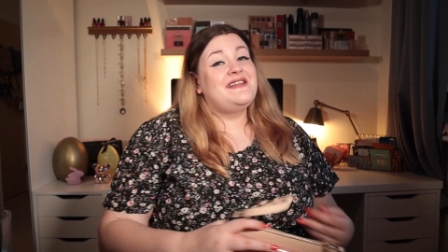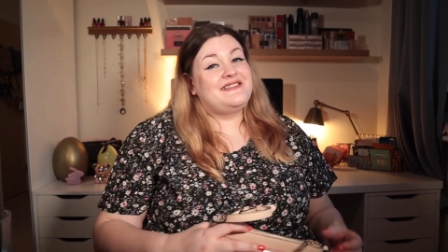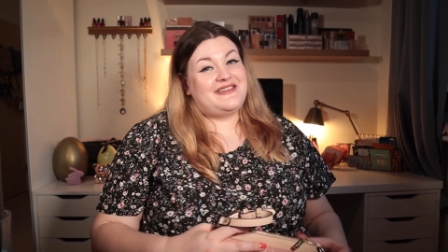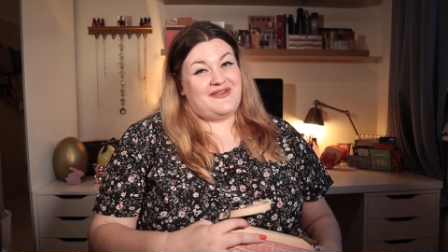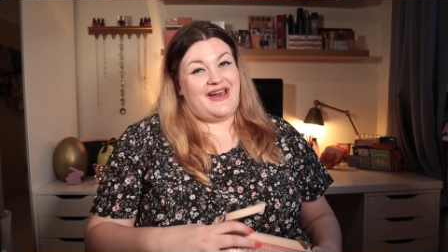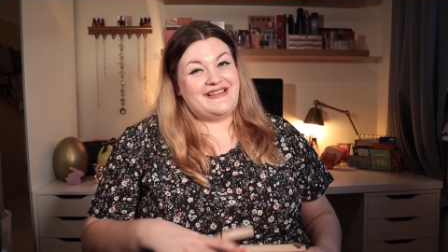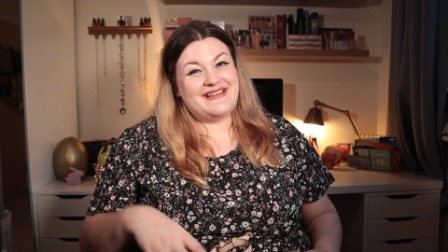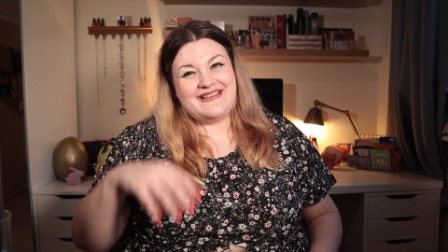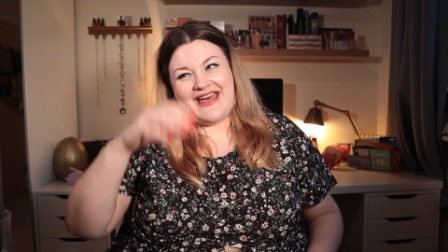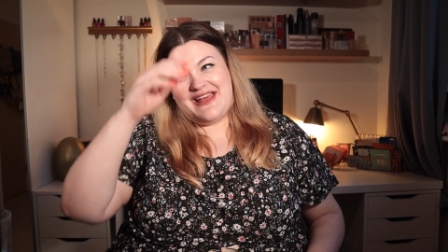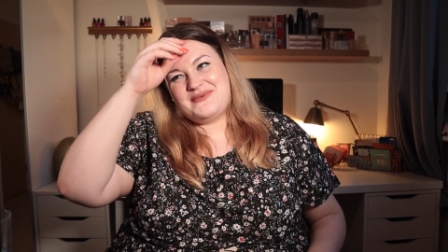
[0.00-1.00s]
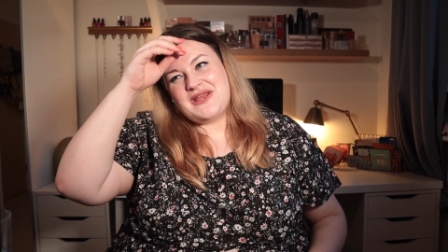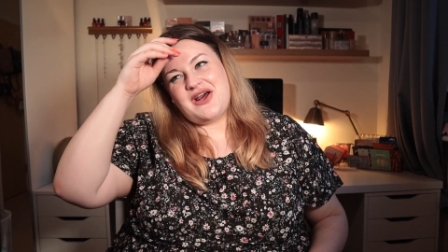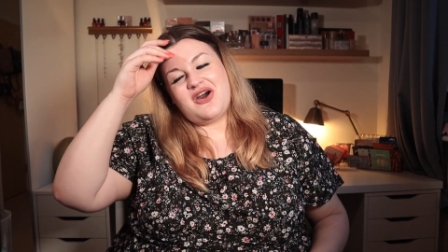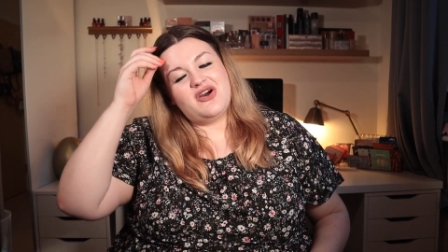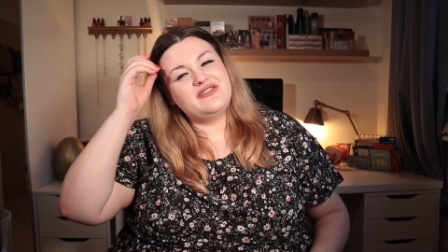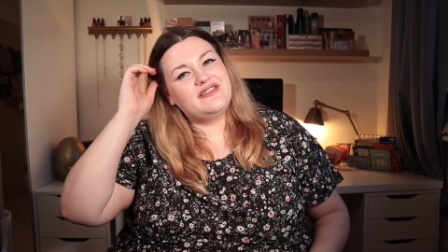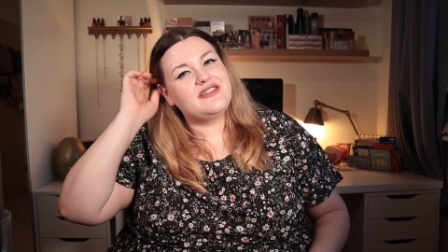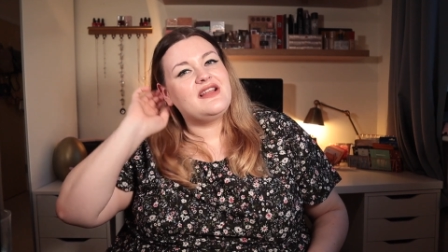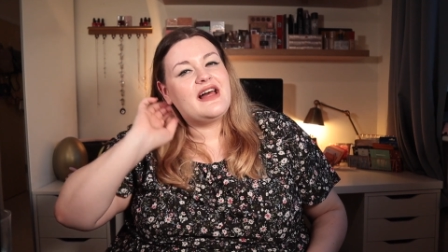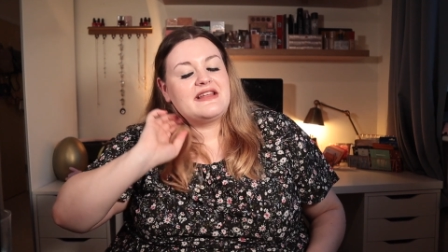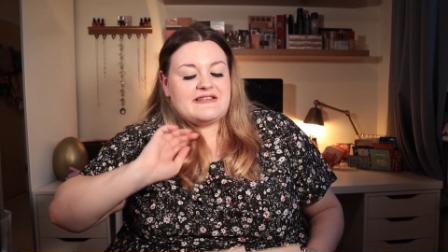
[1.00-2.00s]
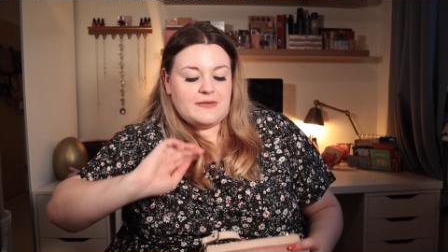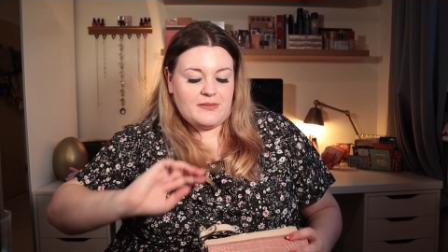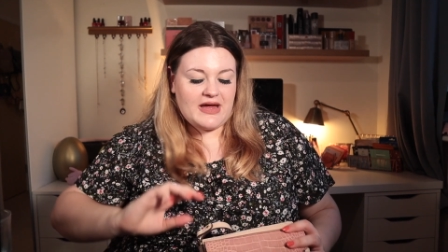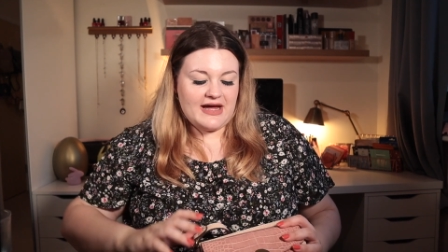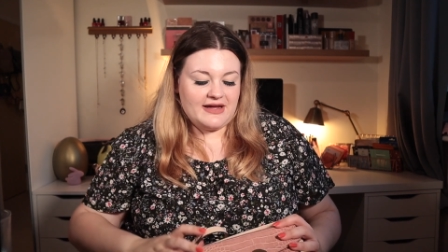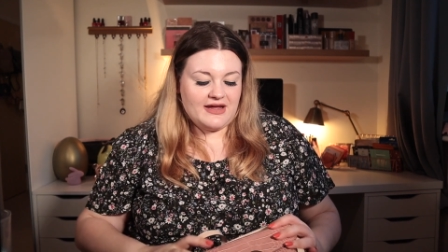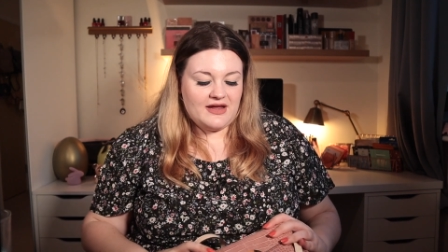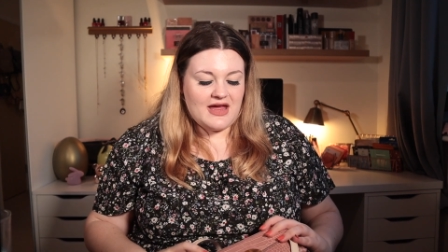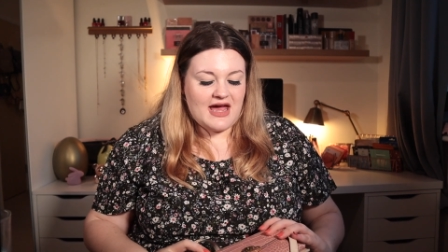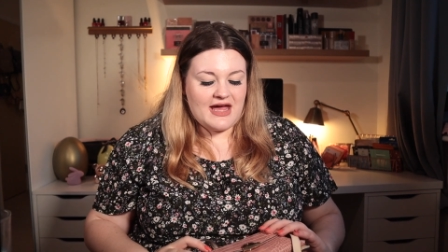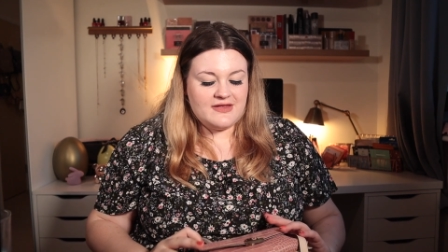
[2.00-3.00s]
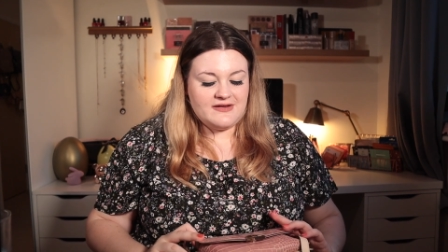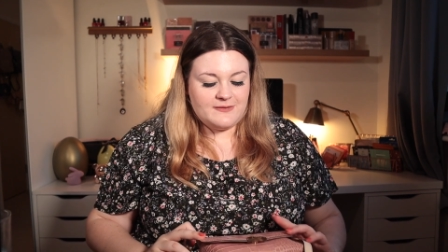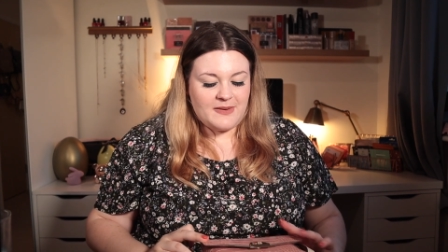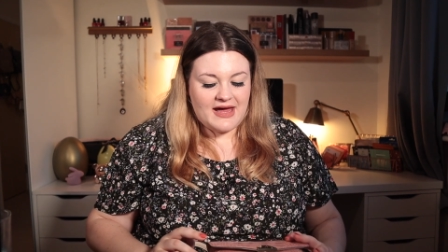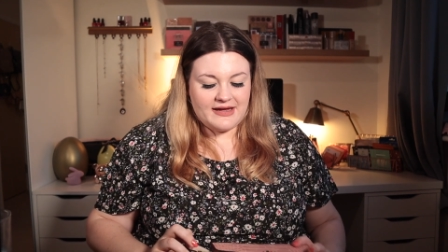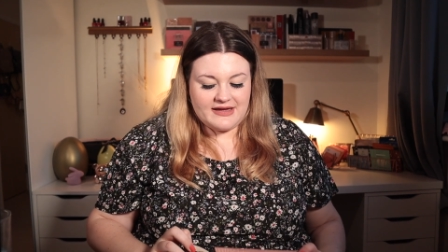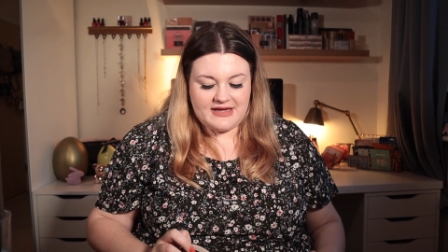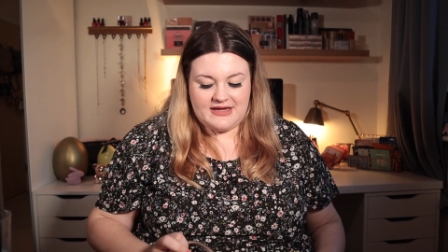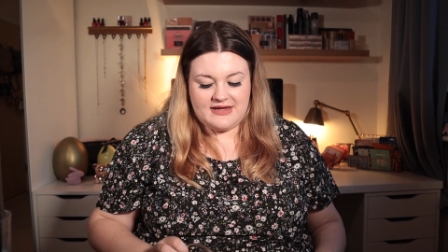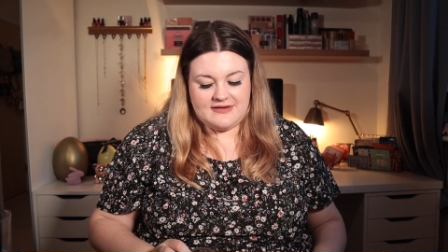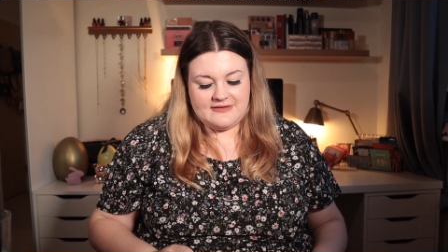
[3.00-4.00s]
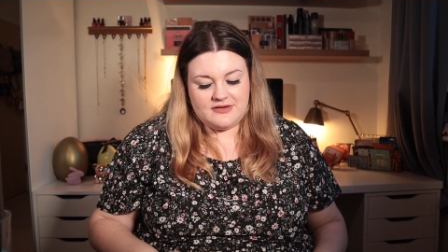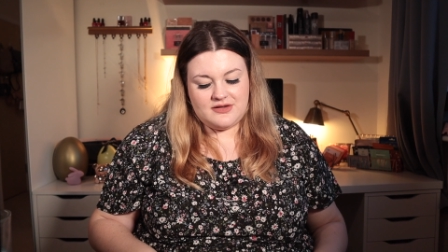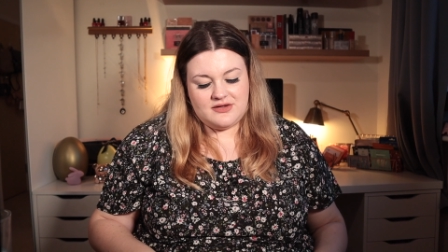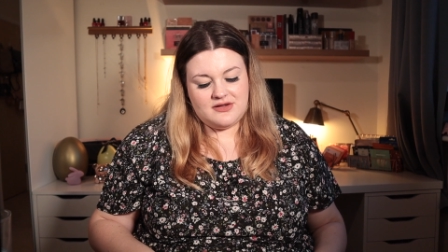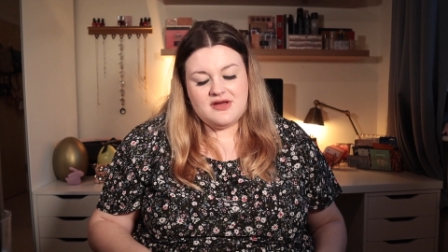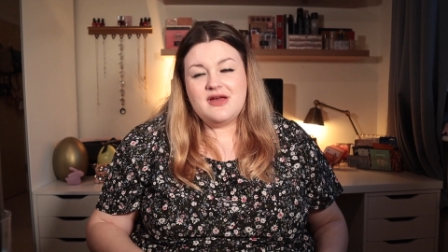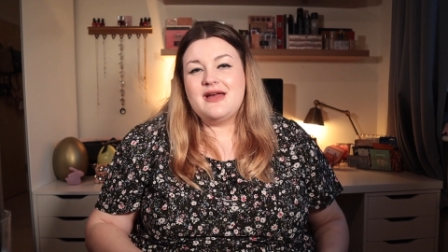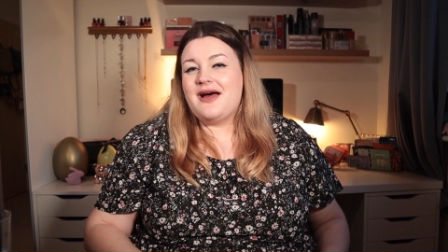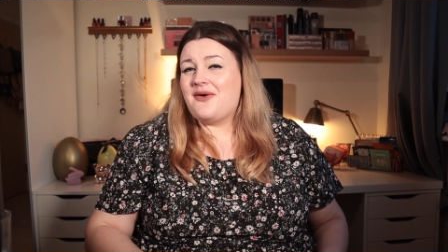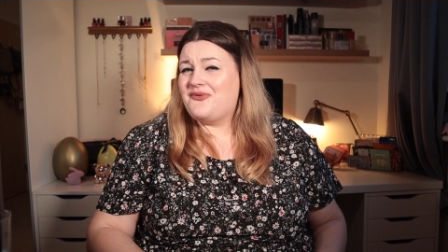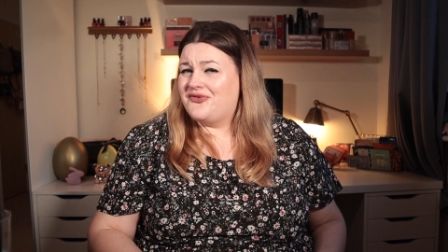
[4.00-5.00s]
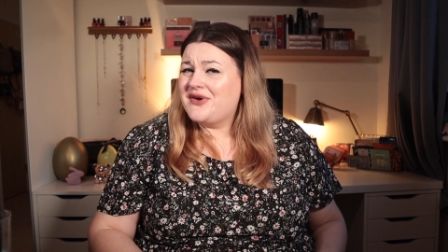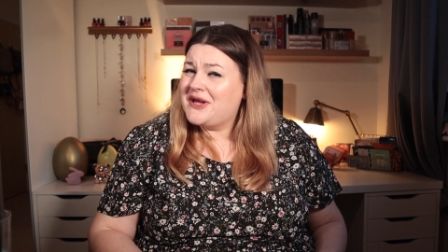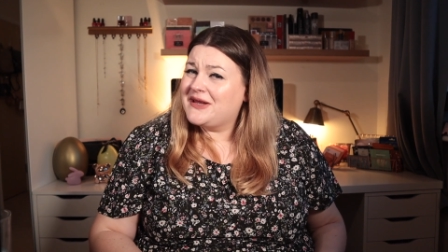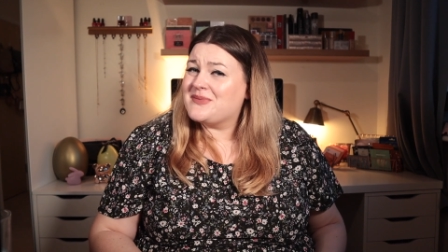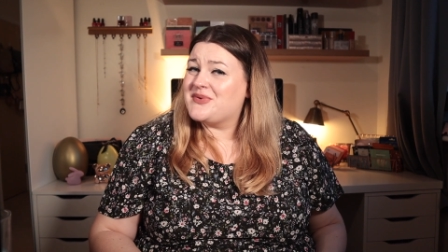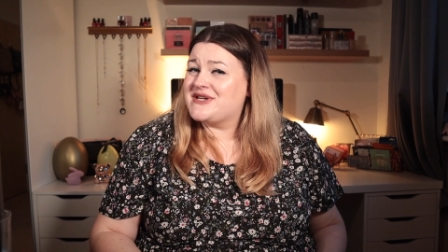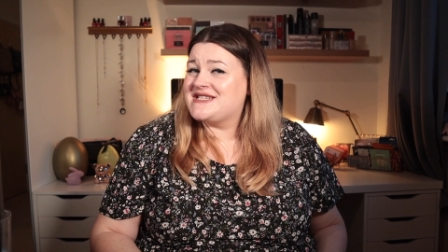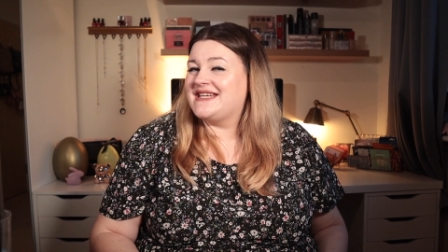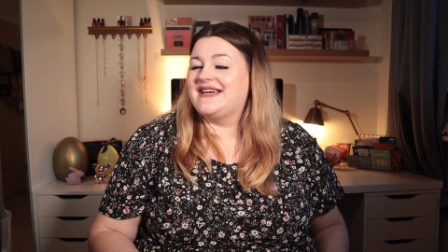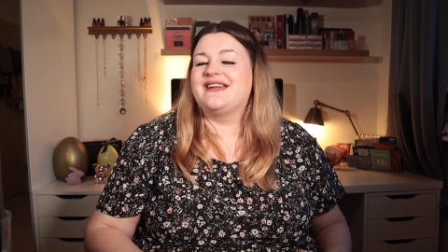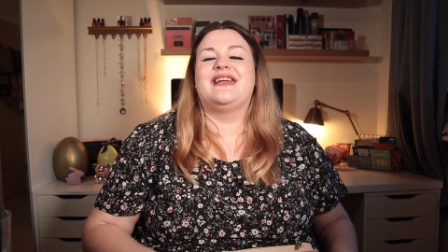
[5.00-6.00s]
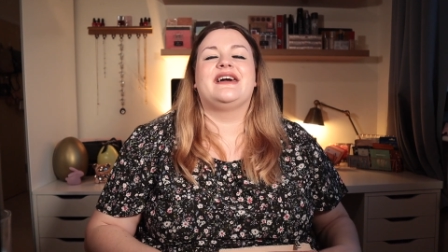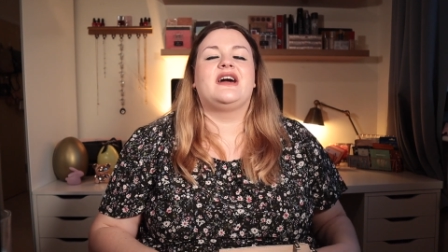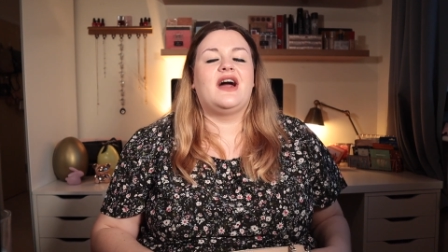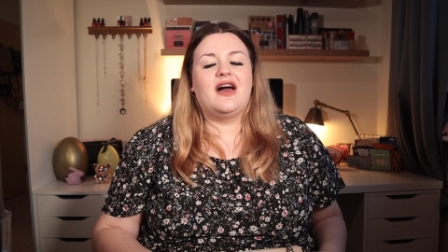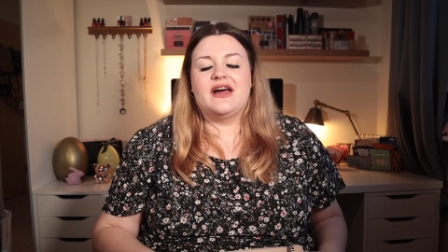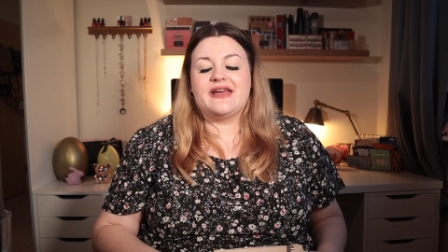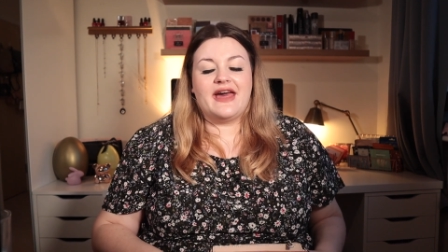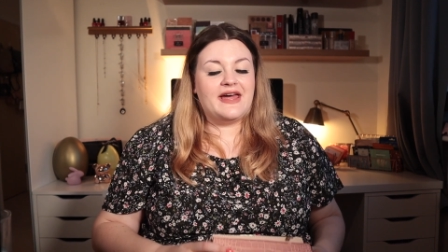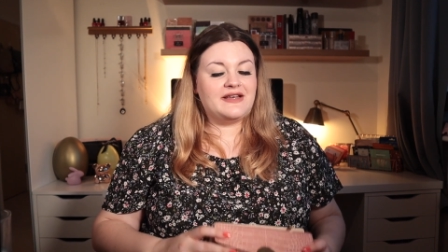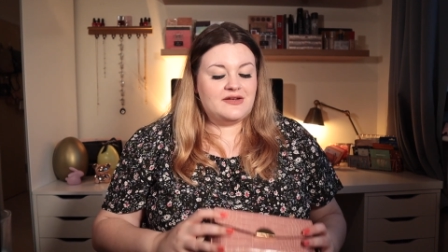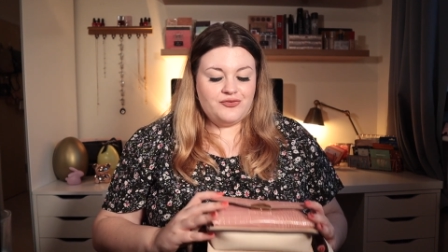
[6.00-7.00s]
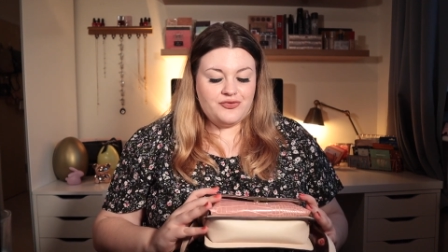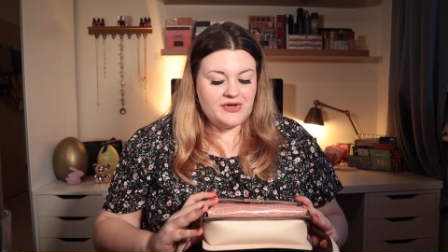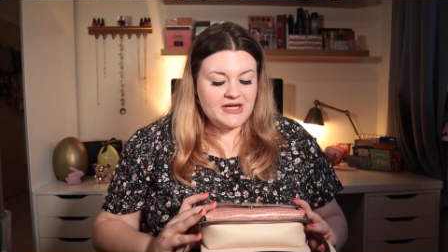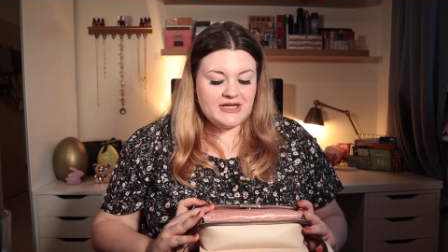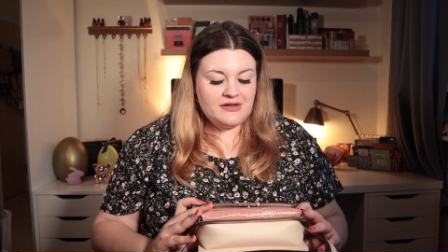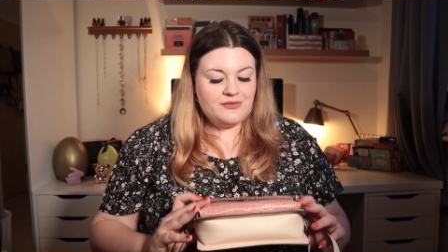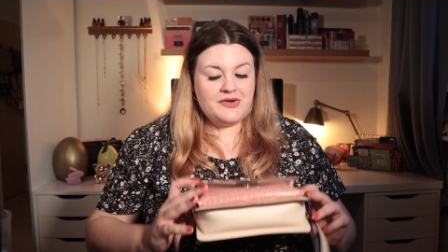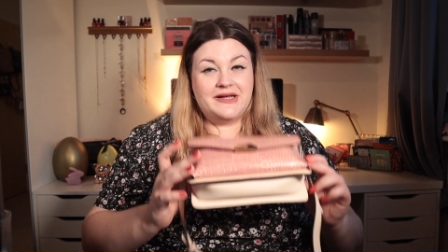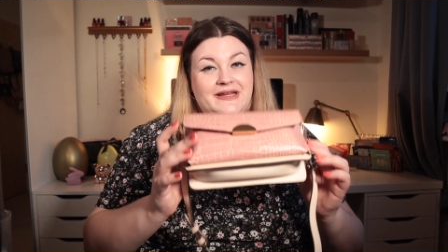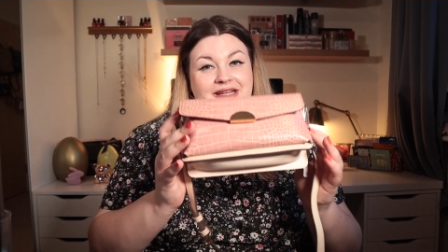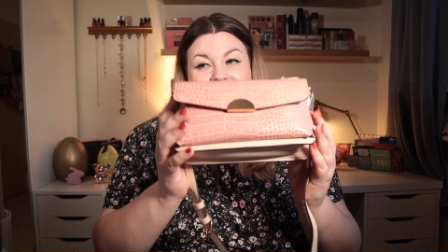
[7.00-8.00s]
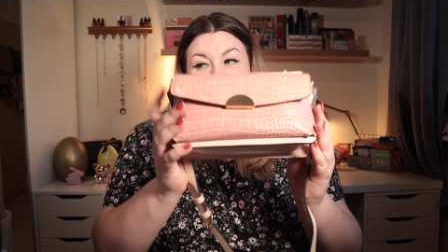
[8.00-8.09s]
so as I said, we are onto the last bag and this bag is really pretty like again really really